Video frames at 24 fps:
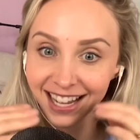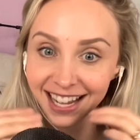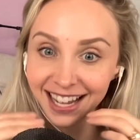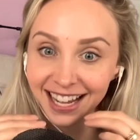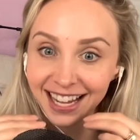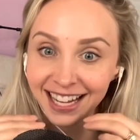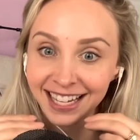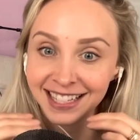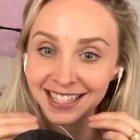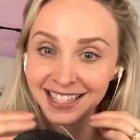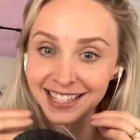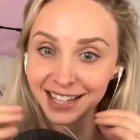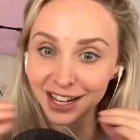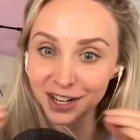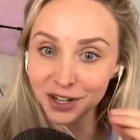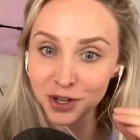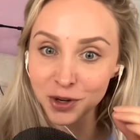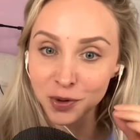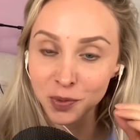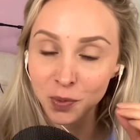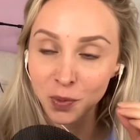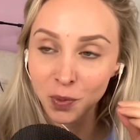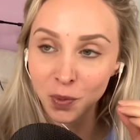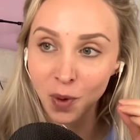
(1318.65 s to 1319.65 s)
It's such a
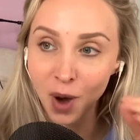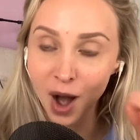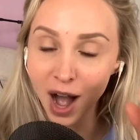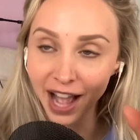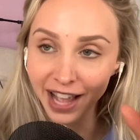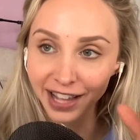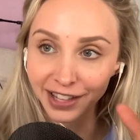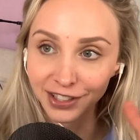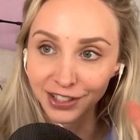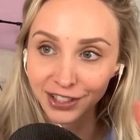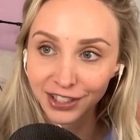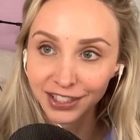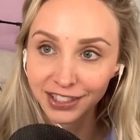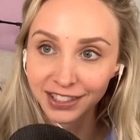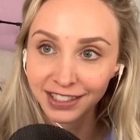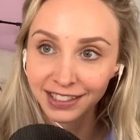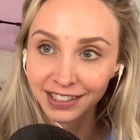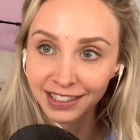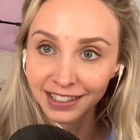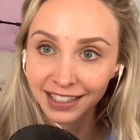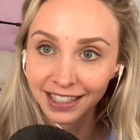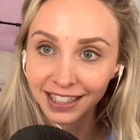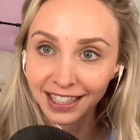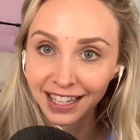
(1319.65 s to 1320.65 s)
wild
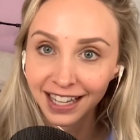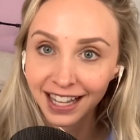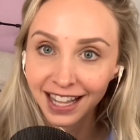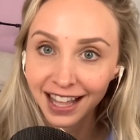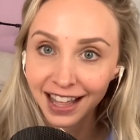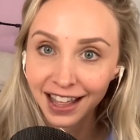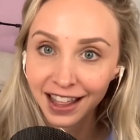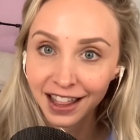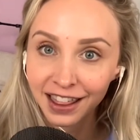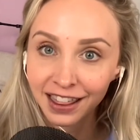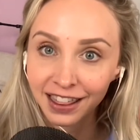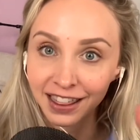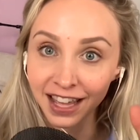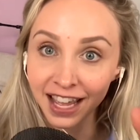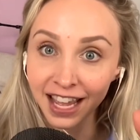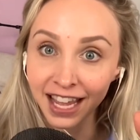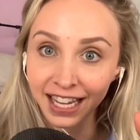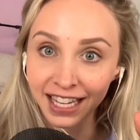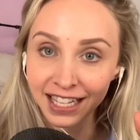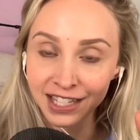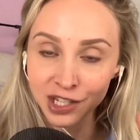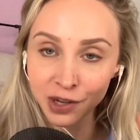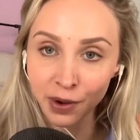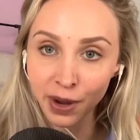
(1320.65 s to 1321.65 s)
thing.
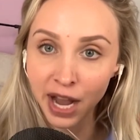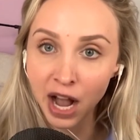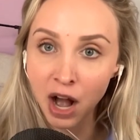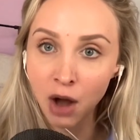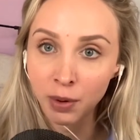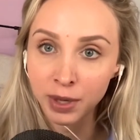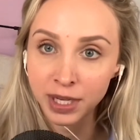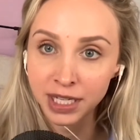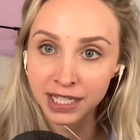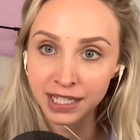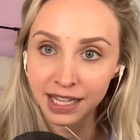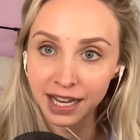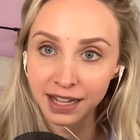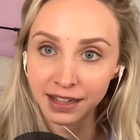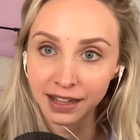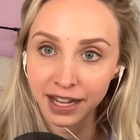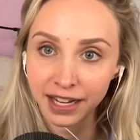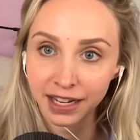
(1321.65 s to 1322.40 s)
And so I always say, like,